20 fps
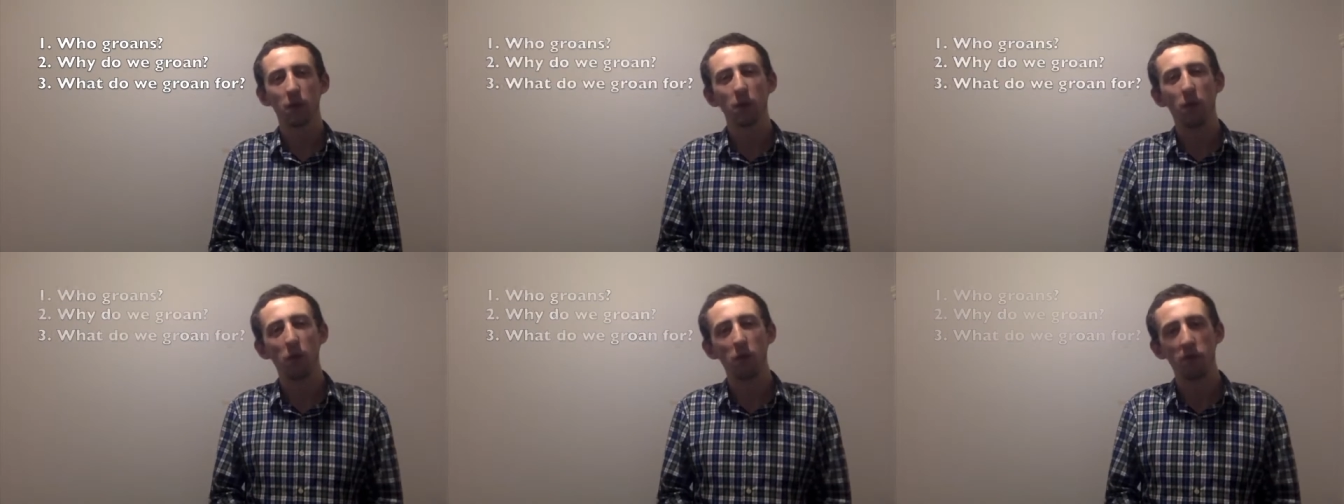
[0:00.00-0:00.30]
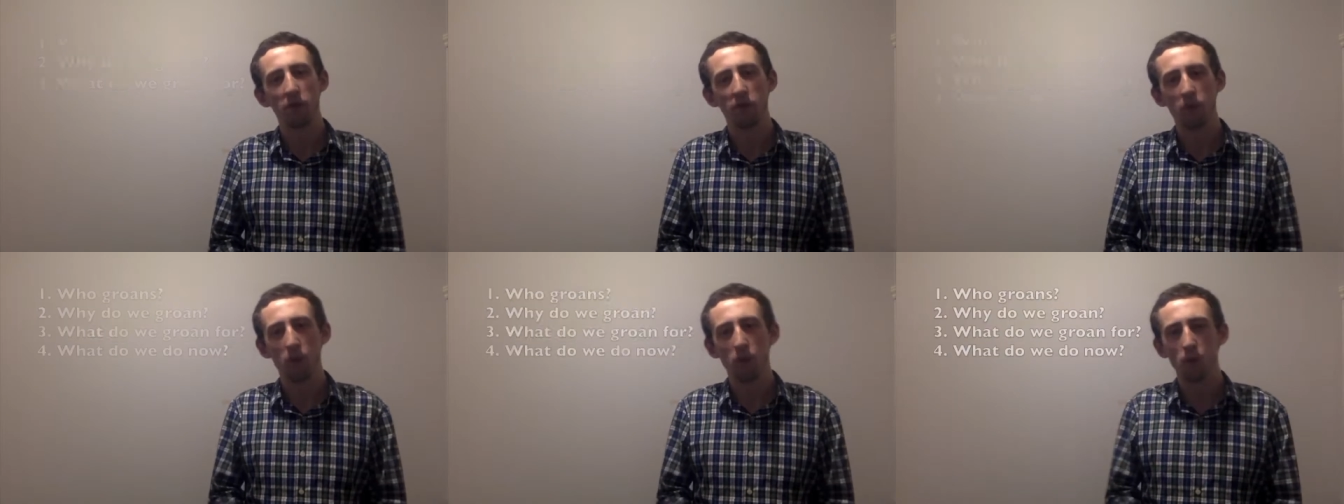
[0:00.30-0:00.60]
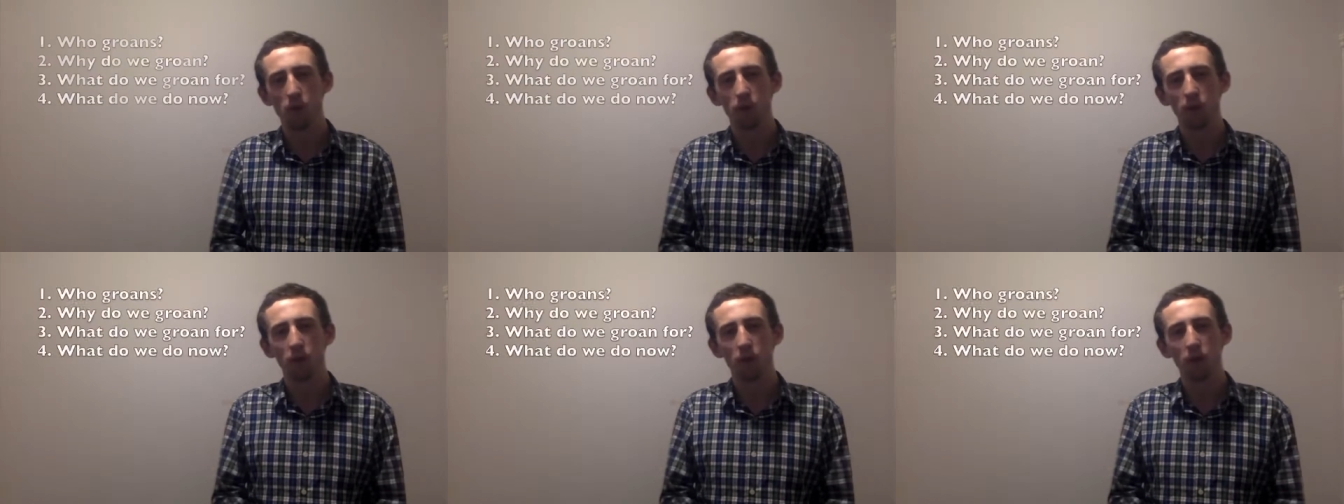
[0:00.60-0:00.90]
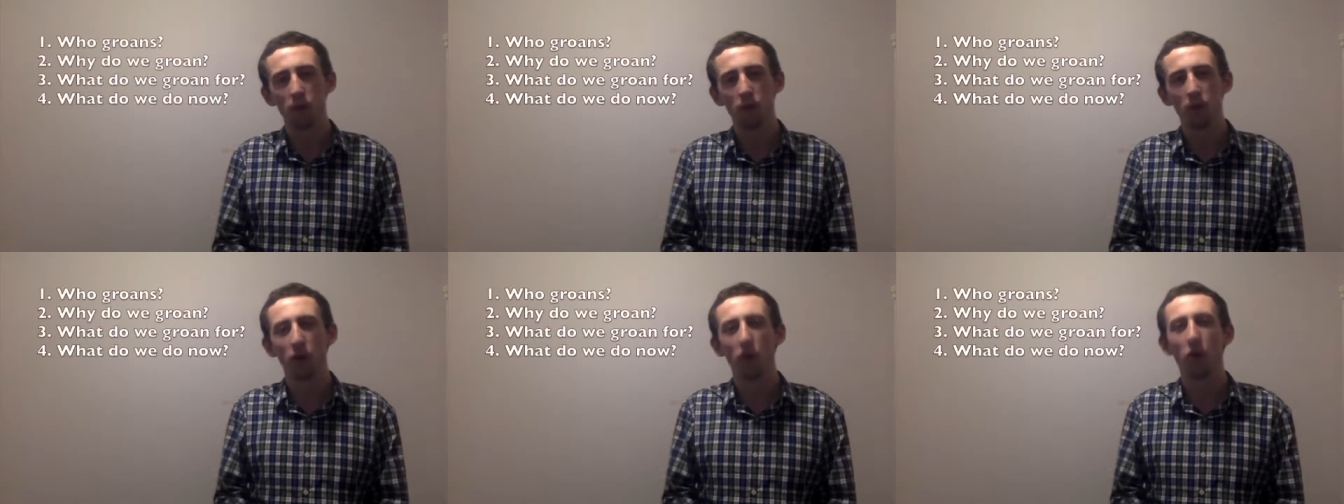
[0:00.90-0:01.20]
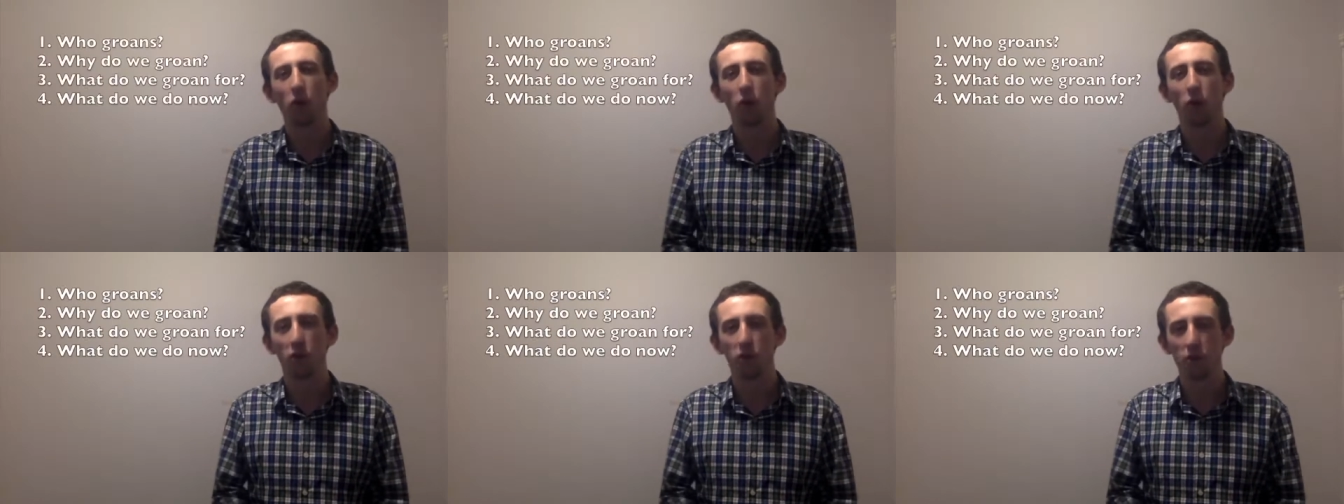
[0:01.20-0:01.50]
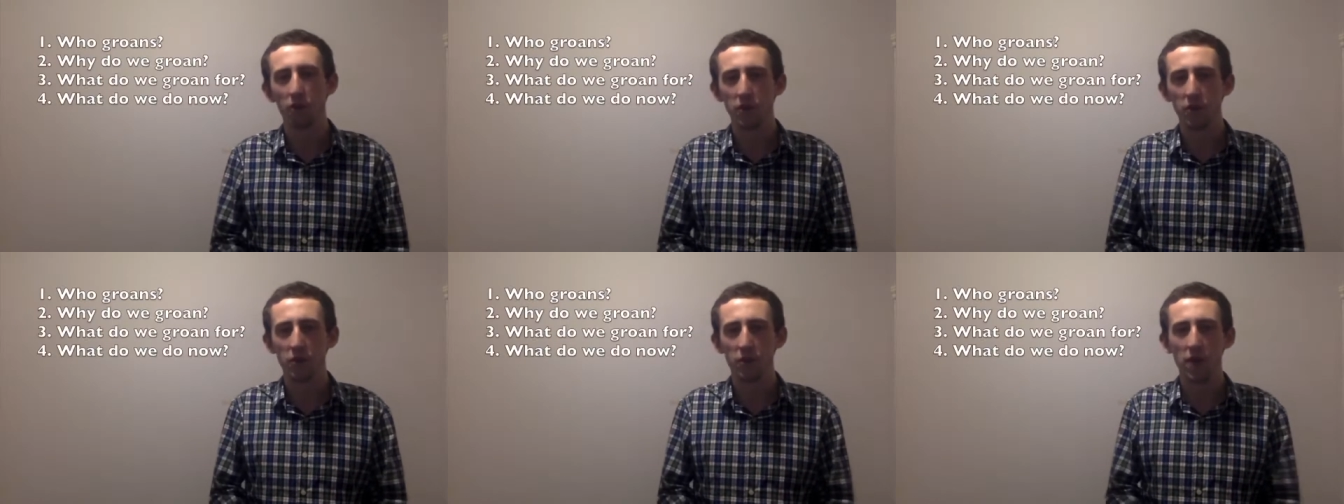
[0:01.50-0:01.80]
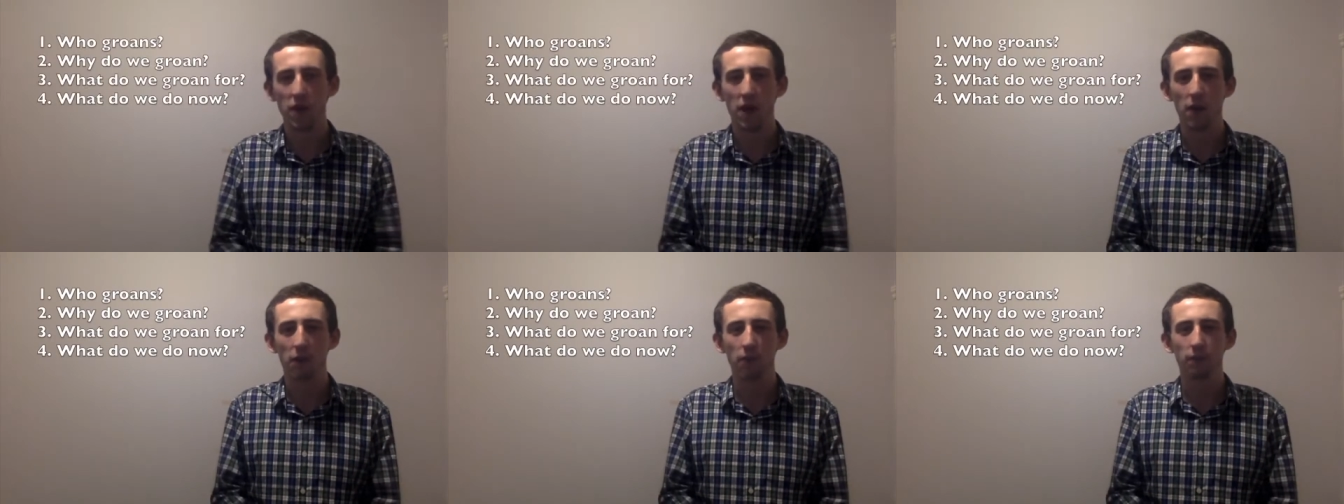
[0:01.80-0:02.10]
Point four, what do we do
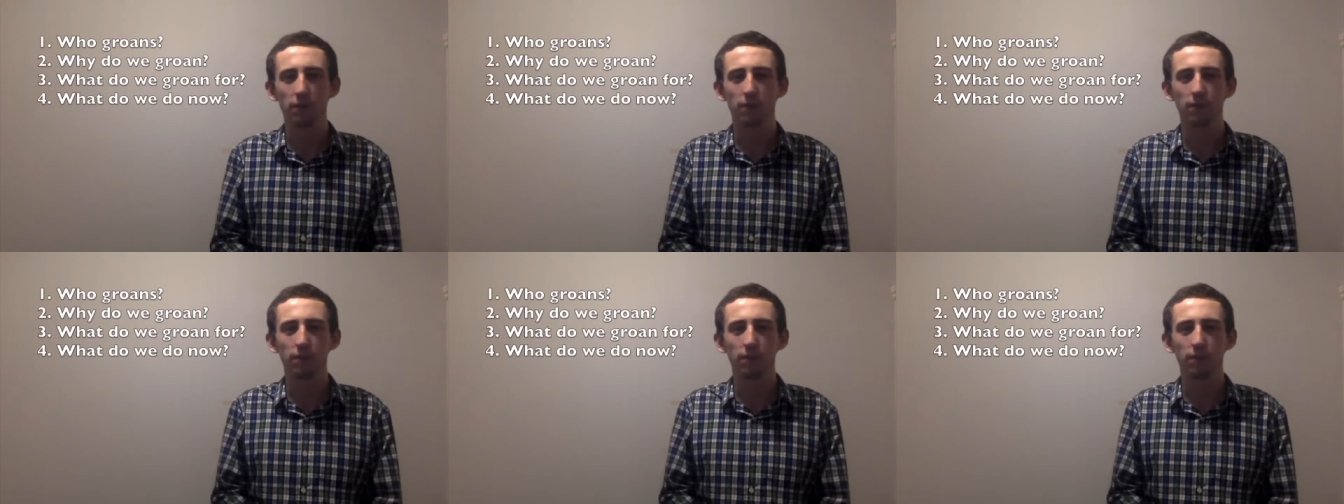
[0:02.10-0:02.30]
now?